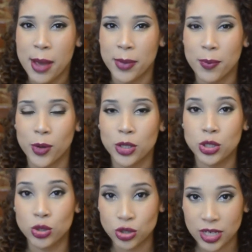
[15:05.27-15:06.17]
people
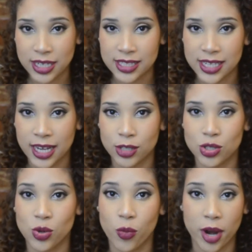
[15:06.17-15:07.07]
usually tend
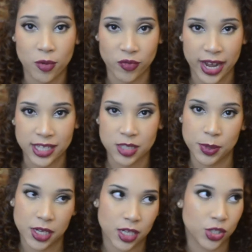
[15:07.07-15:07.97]
to wear reds
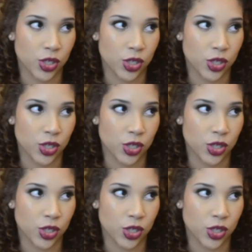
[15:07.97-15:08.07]
because,